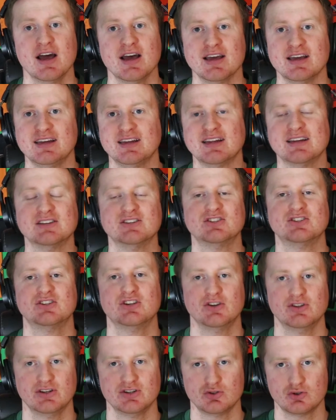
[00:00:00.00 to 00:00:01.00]
He is
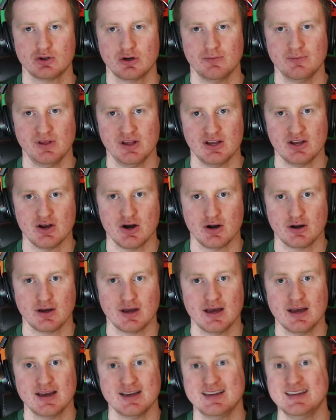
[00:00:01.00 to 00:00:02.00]
still extremely young.
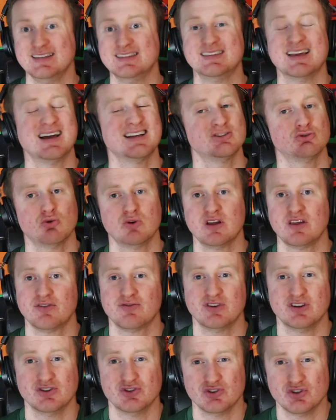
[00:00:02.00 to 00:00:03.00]
He's not
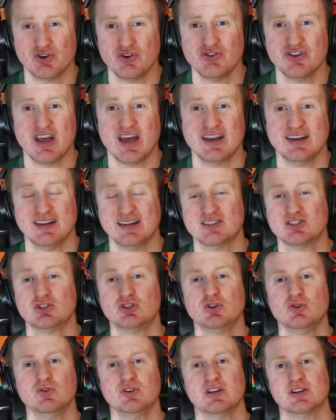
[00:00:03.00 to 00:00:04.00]
23 years old yet, and he has
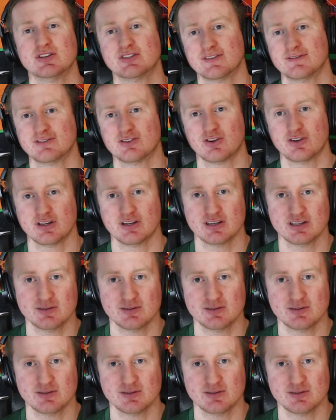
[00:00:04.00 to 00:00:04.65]
2 years of starting